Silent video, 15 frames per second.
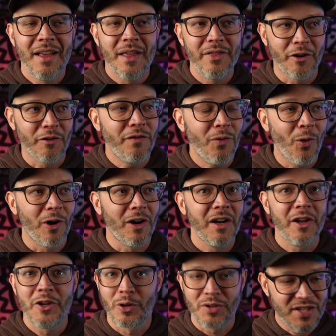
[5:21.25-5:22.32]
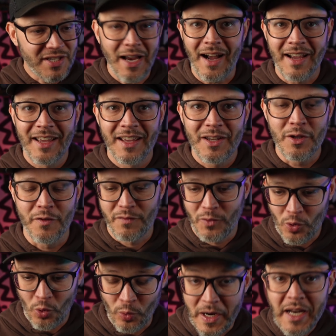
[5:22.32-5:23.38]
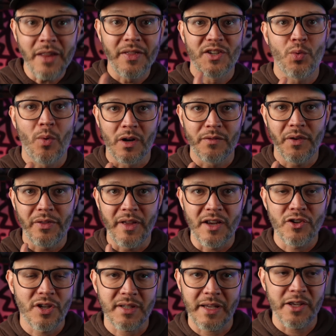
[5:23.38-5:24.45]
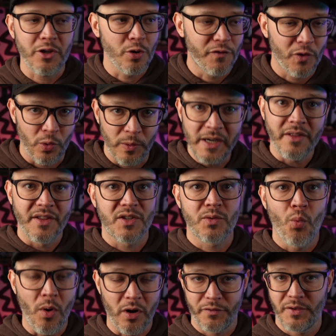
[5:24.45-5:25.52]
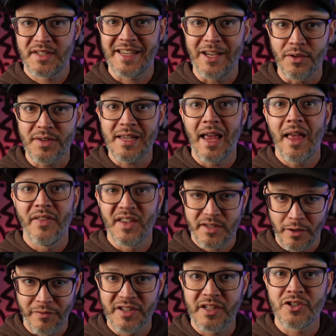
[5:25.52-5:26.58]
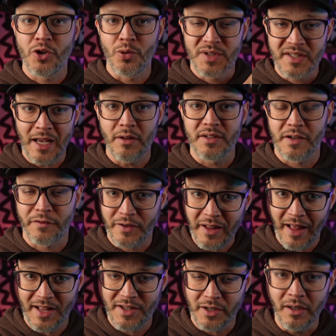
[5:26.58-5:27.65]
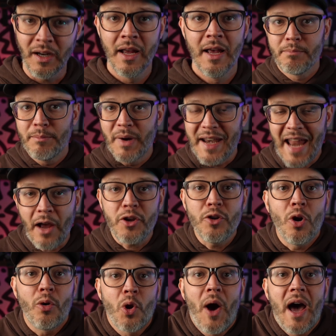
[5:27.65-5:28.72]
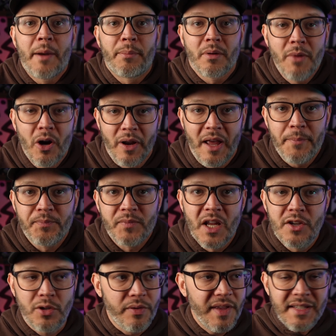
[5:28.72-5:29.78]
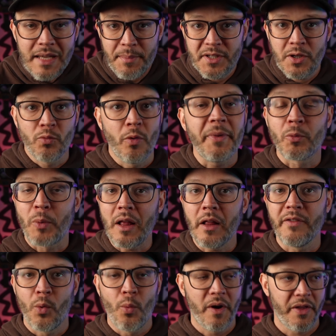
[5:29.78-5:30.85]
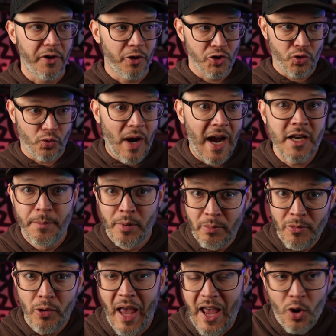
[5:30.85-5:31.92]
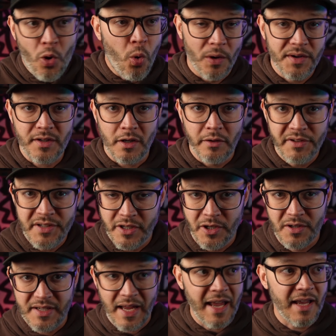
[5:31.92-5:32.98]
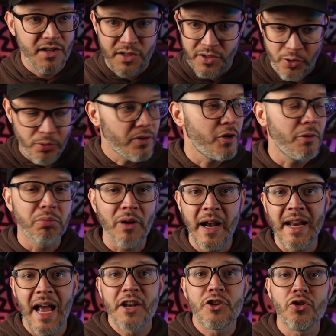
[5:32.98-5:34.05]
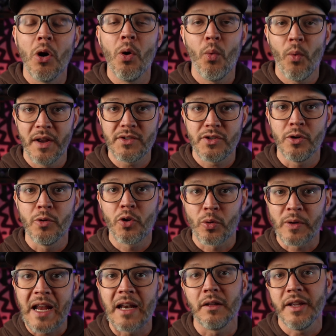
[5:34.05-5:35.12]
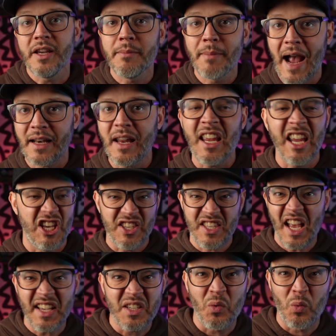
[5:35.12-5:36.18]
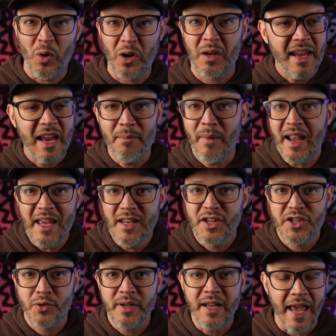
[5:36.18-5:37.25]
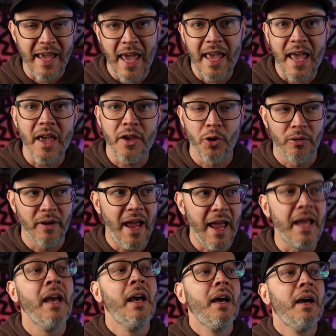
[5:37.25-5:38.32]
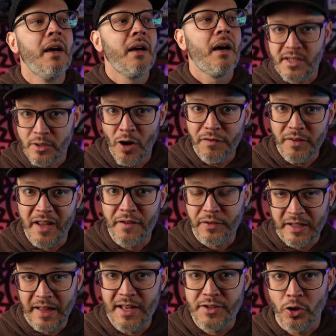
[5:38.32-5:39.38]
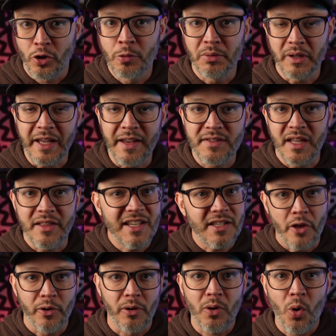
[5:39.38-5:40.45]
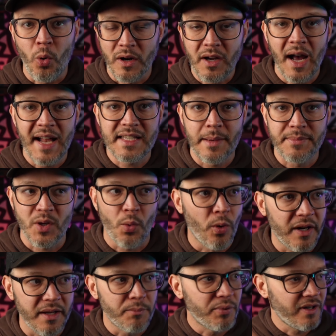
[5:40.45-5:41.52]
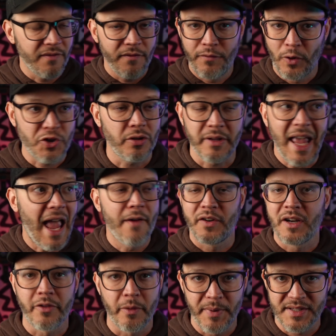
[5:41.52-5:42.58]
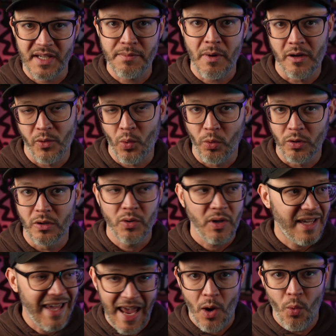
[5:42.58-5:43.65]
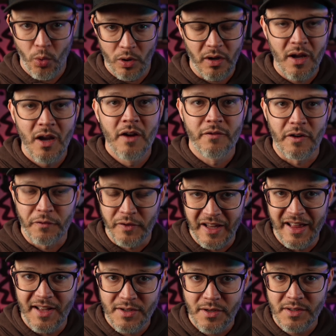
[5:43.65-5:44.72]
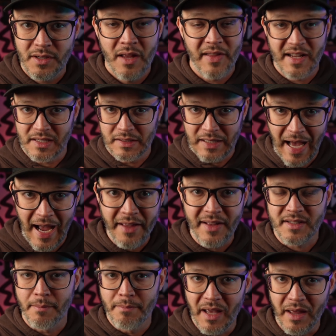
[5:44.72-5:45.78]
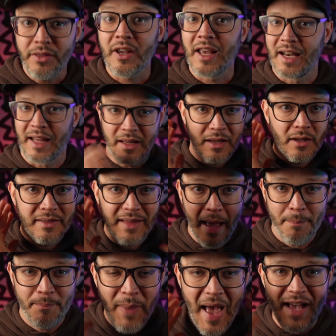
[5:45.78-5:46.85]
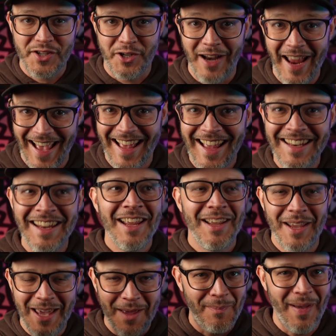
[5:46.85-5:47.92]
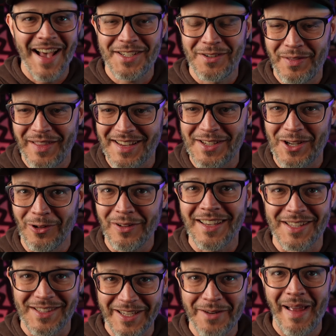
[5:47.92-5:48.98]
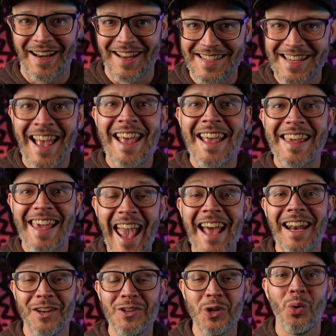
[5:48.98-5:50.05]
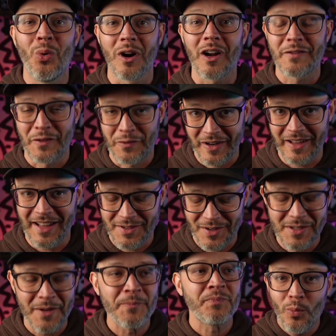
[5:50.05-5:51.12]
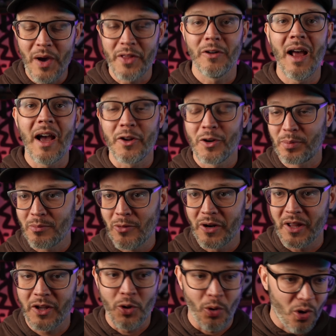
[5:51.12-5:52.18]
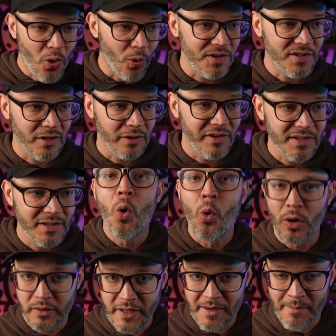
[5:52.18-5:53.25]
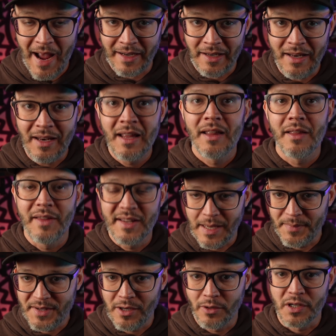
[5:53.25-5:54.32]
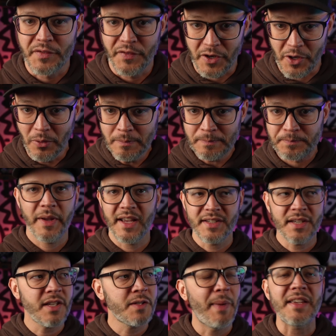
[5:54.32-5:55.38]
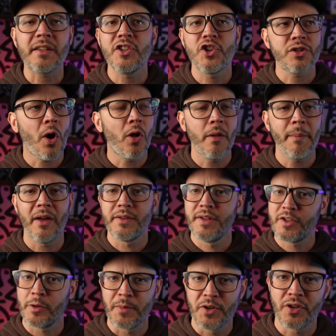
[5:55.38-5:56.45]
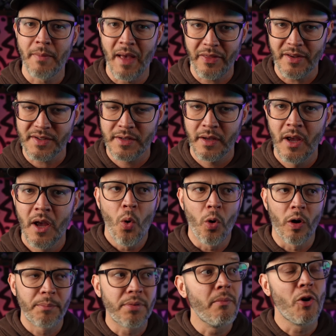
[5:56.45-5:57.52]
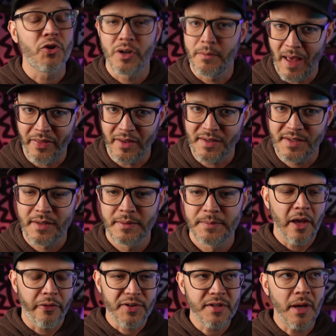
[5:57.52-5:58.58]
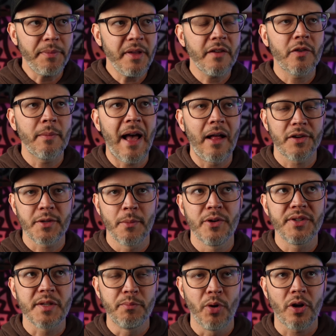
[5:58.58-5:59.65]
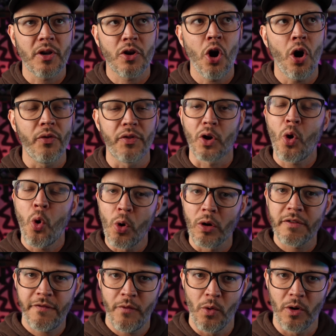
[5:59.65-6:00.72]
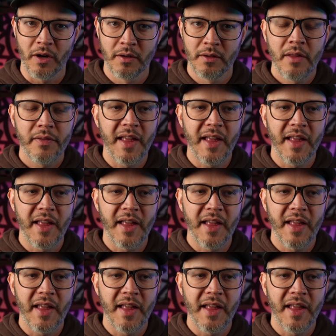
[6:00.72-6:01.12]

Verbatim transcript: Therefore, you're stuck. You've created this wonderful thing, just like you've created this wonderful skill set and the service that you sell as a freelancer, but now you don't know how to promote it. So this episode will be relevant whether you're trying to promote a core service and you're saying, screw you, Brian, I don't want to create a lead magnet. It doesn't work in my industry, A K A you're a snowflake freelancer who believes that these other core concepts that work in pretty virtually every other business model in the world can't work for freelancers. That's a lie. That's a myth. You got to get that past your head, get past your thick skull, because lead magnets can and do work for freelancers. Whether or not you're promoting your core service or lead magnet, this episode is for you, because this is basically just all about distribution methods or promotion methods. Now, there's something from Alex Hormozi's book called The Core Four.